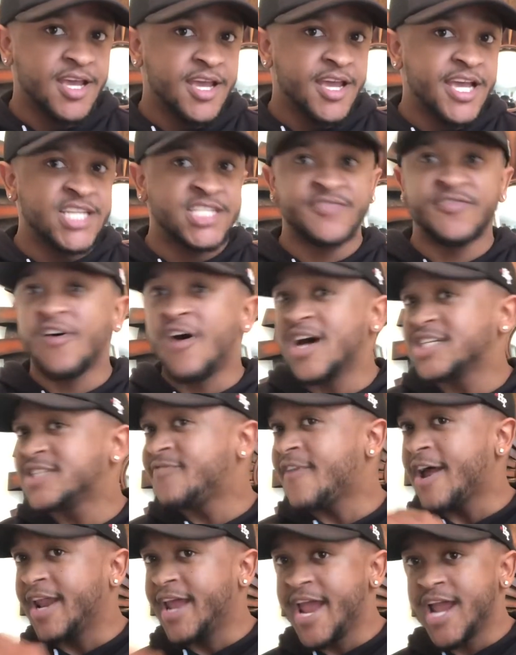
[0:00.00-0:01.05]
As far as
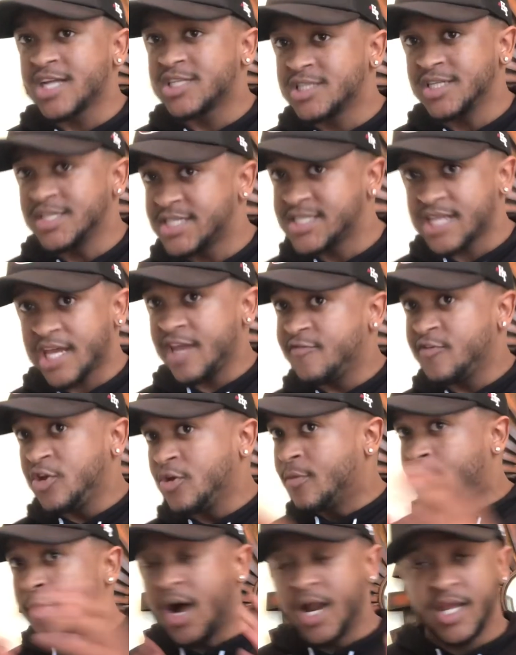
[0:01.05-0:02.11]
financially, saving your
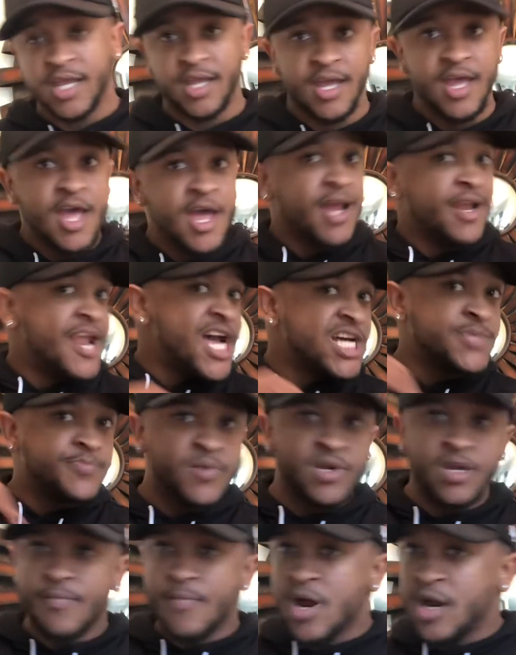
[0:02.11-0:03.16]
money, not
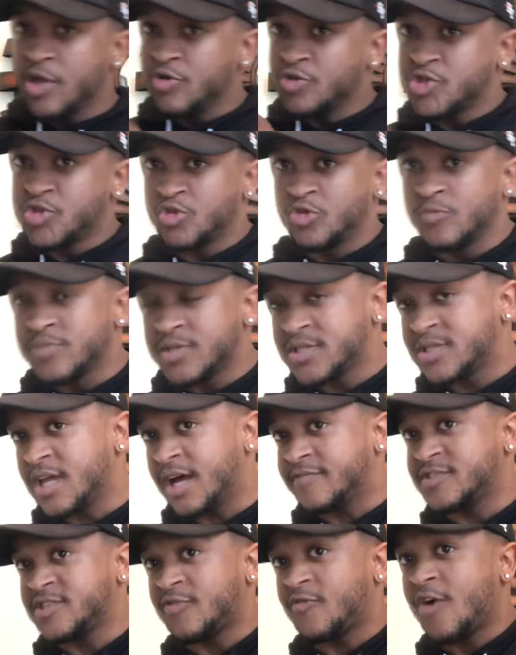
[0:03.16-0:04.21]
spending money on stupid stuff,
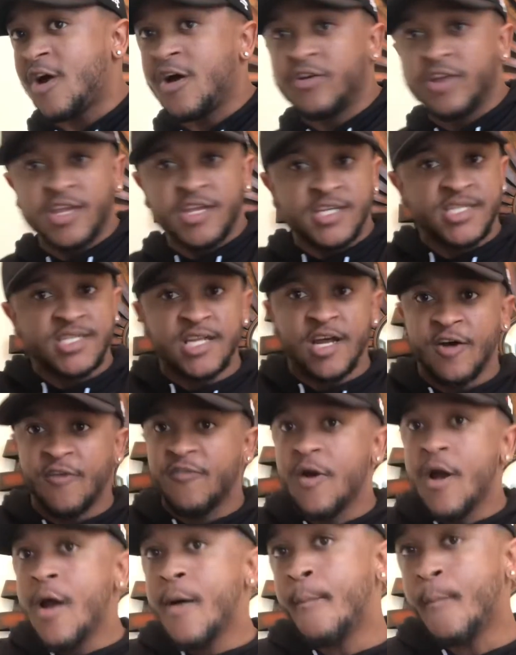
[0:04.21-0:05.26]
surrounding yourself,
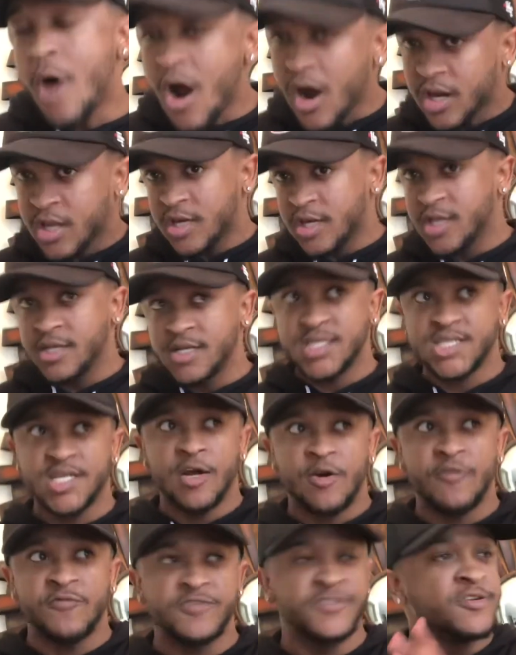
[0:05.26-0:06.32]
marketing
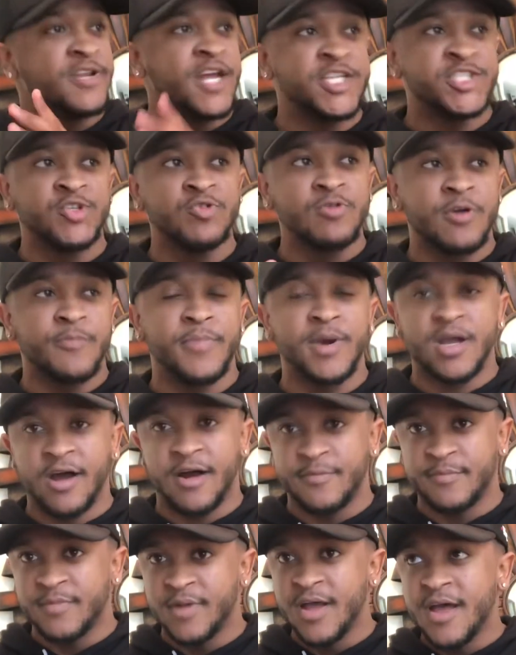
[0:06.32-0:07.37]
yourself so that you could become,